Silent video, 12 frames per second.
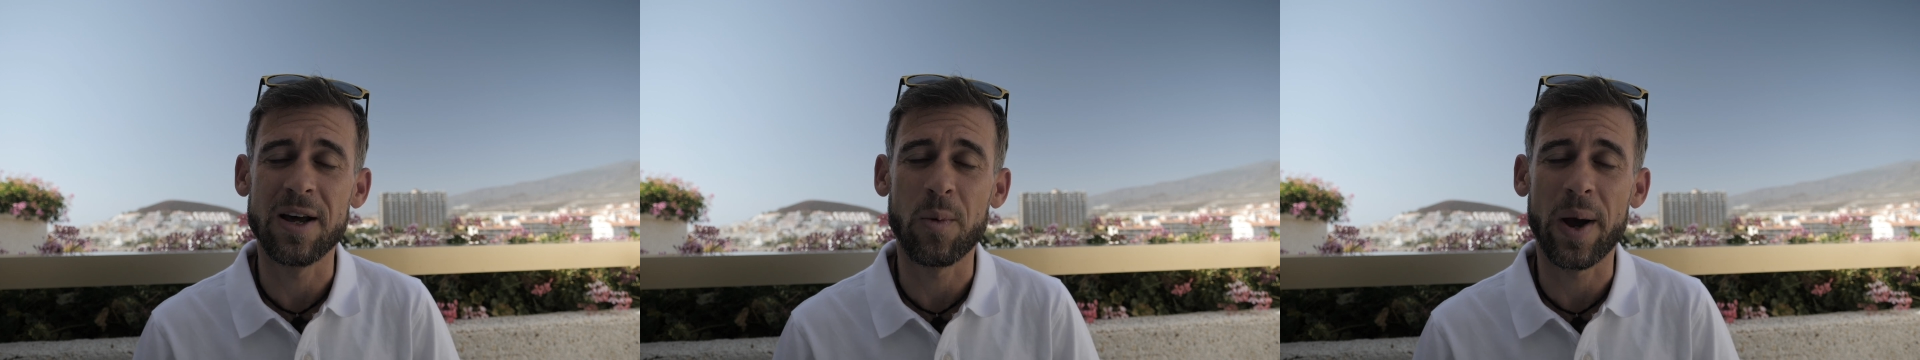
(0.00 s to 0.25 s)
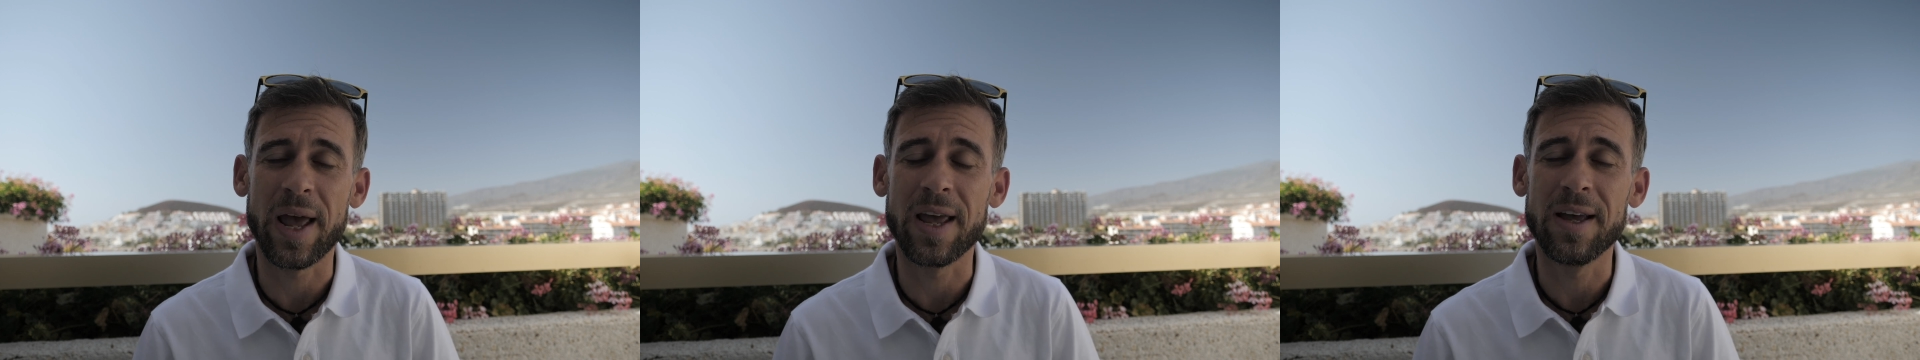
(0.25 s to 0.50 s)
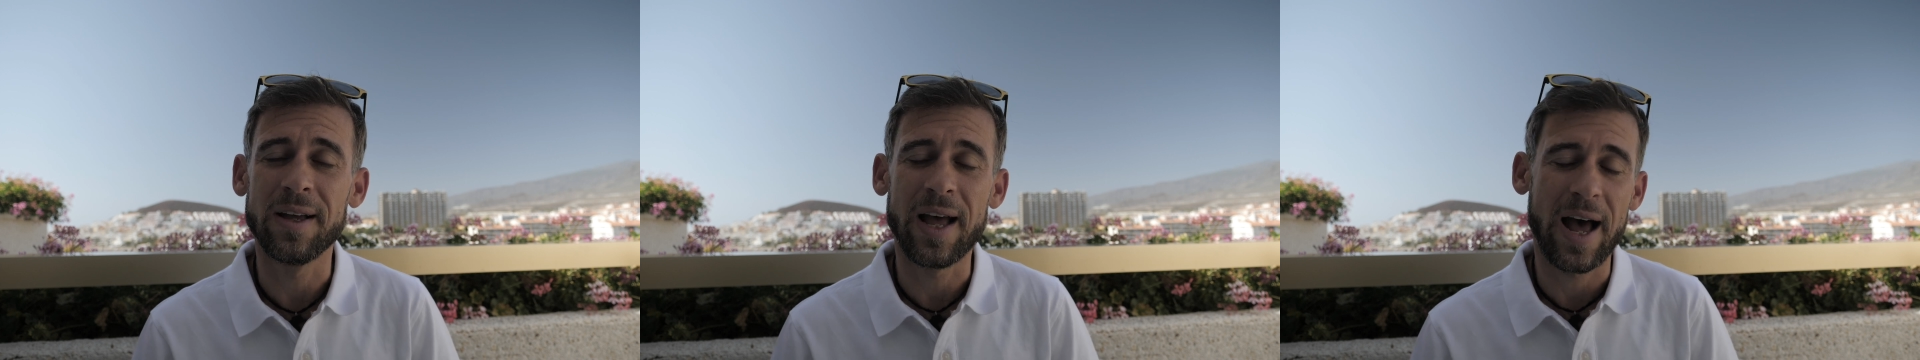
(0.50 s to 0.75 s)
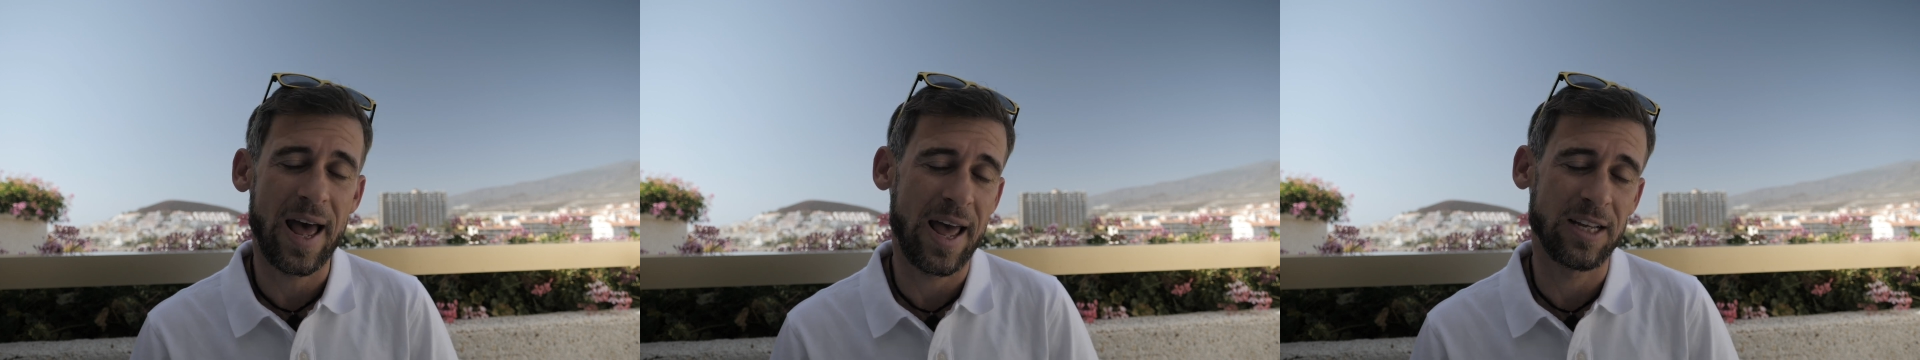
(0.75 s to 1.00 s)
a way
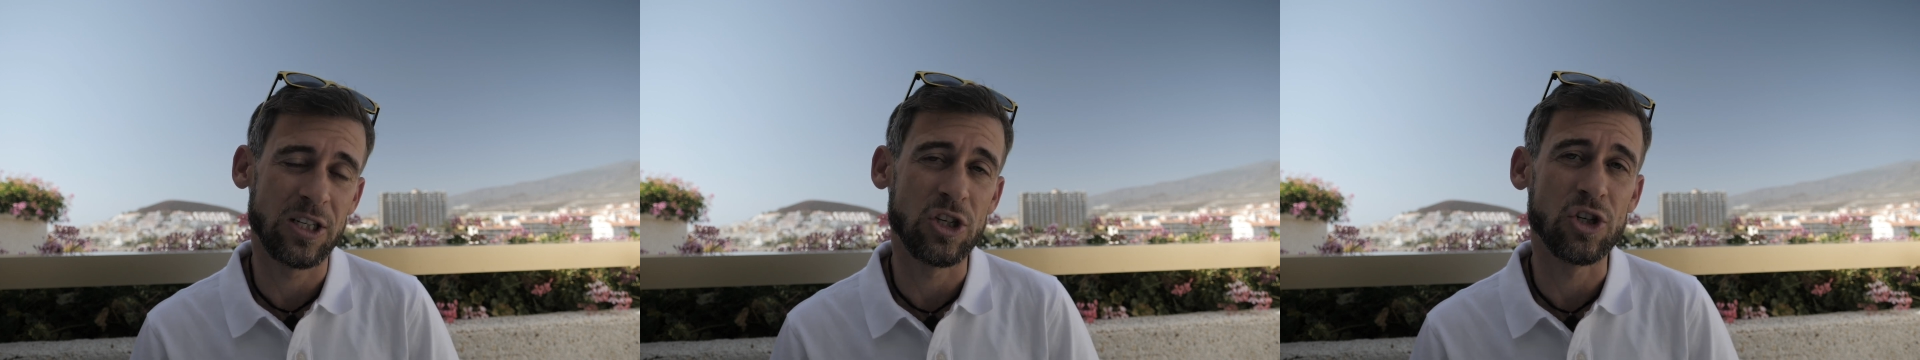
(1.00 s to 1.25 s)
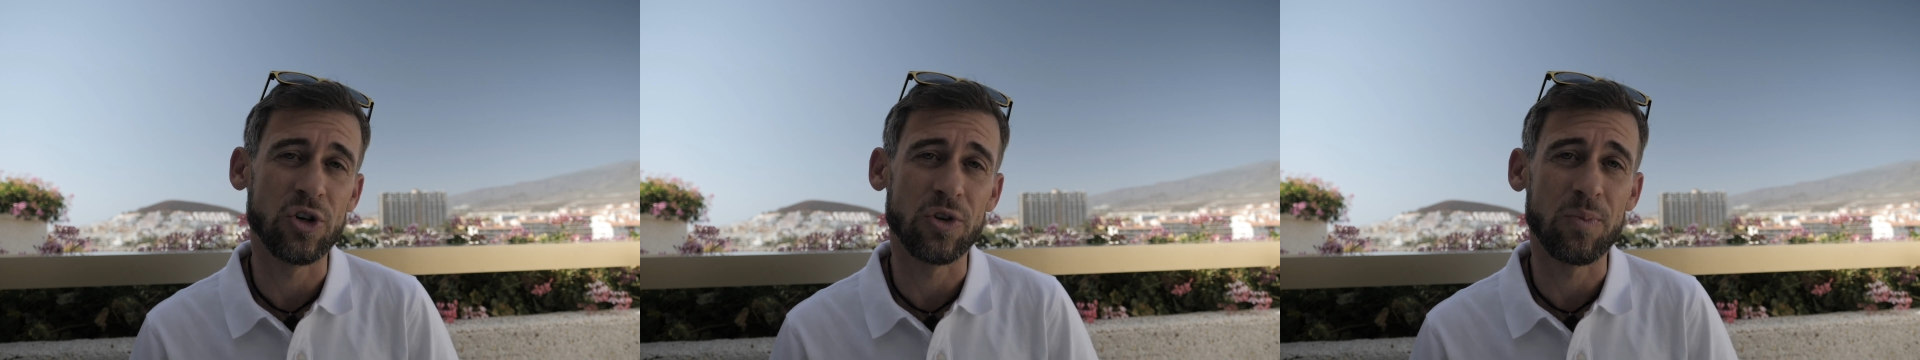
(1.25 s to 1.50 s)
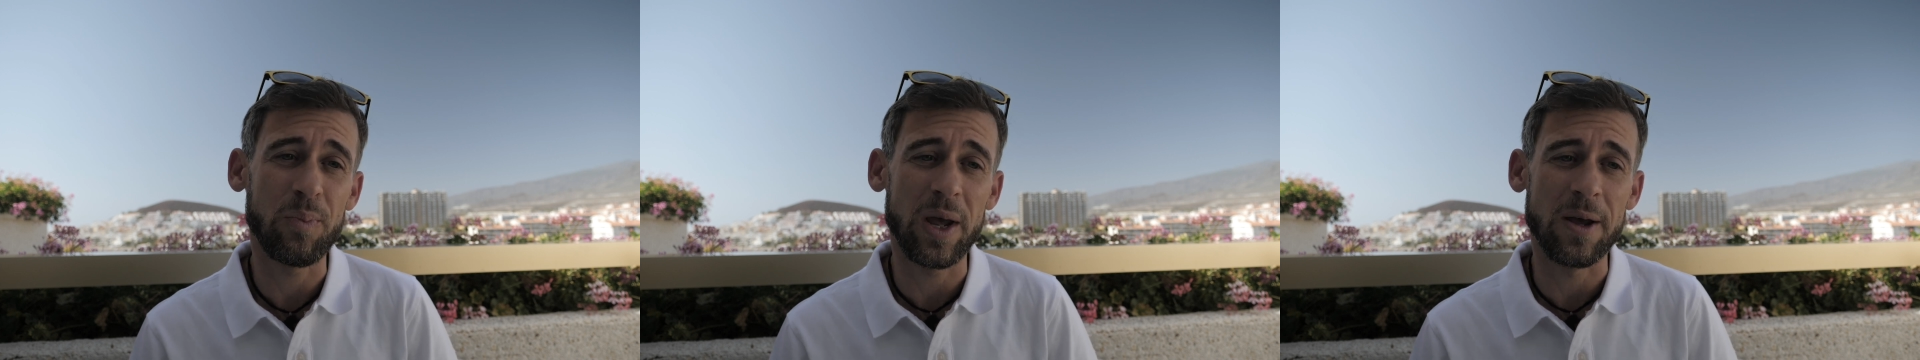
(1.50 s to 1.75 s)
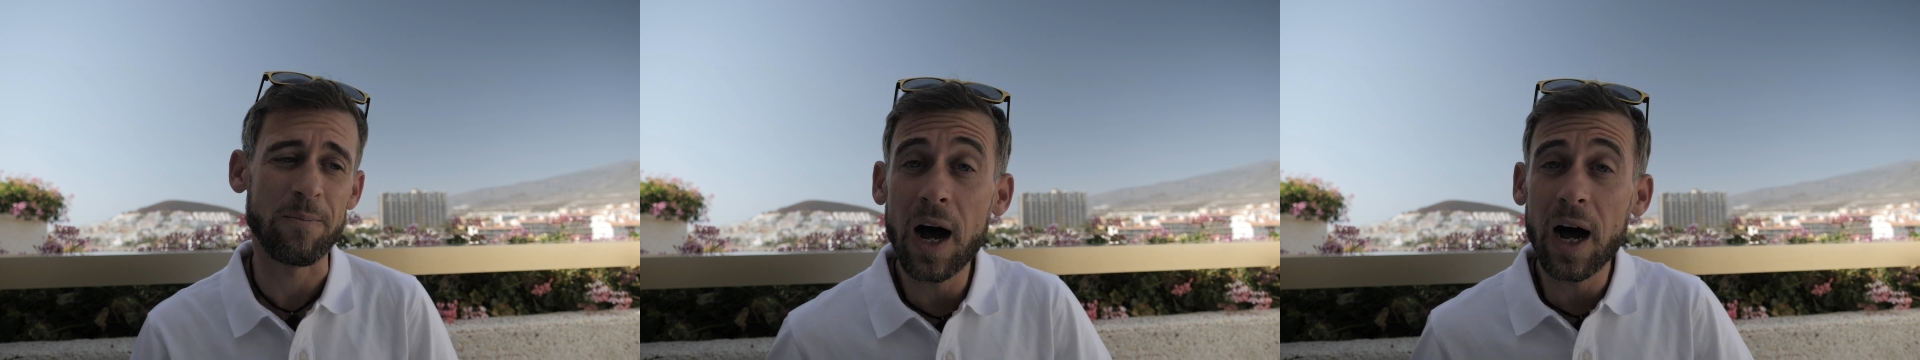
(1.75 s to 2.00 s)
as it should
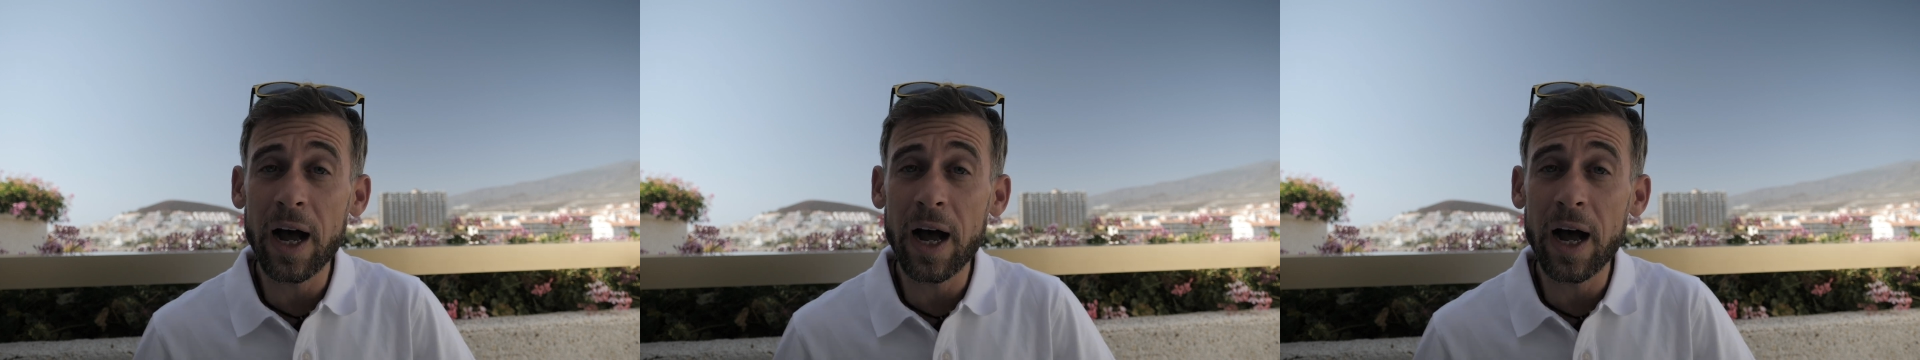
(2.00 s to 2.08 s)
be.